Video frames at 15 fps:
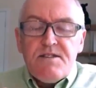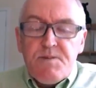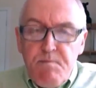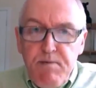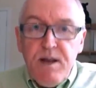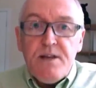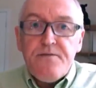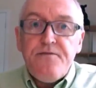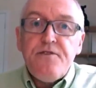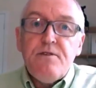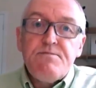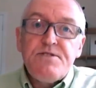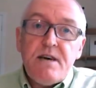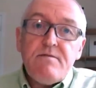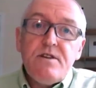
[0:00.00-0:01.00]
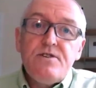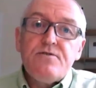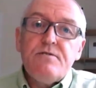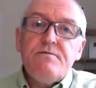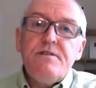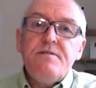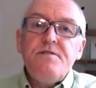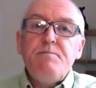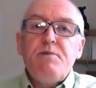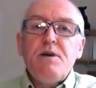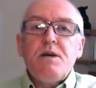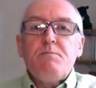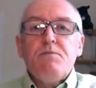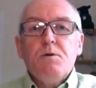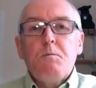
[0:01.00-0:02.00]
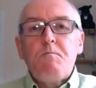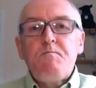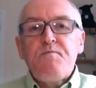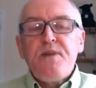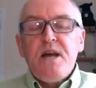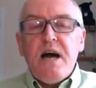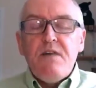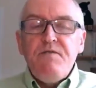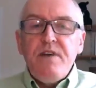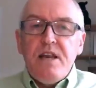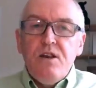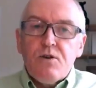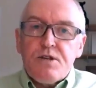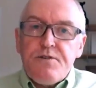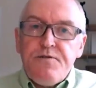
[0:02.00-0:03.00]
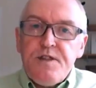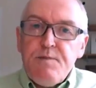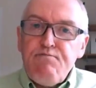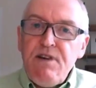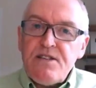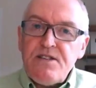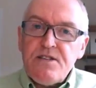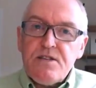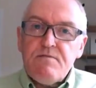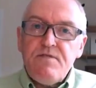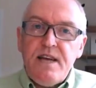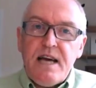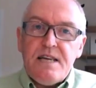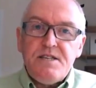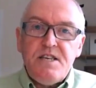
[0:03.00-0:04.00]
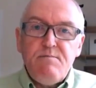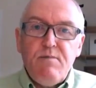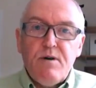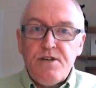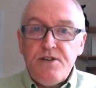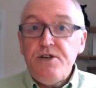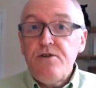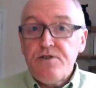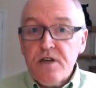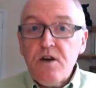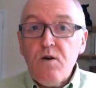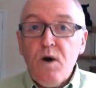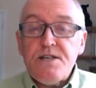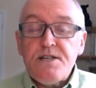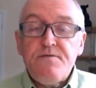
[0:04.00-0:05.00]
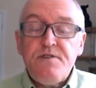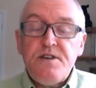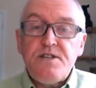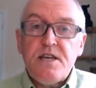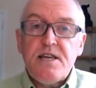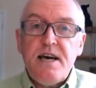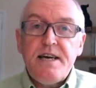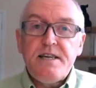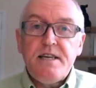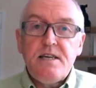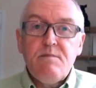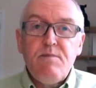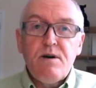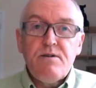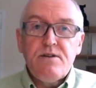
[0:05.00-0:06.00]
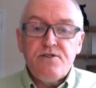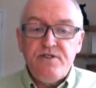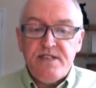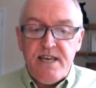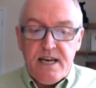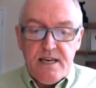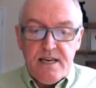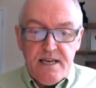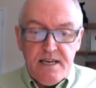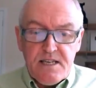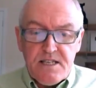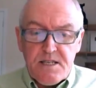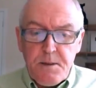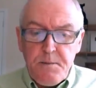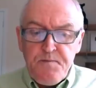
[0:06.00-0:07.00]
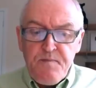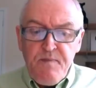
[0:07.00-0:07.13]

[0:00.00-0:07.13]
blood from 750 people and they looked for the presence of the antibodies used in quite sophisticated laboratory techniques.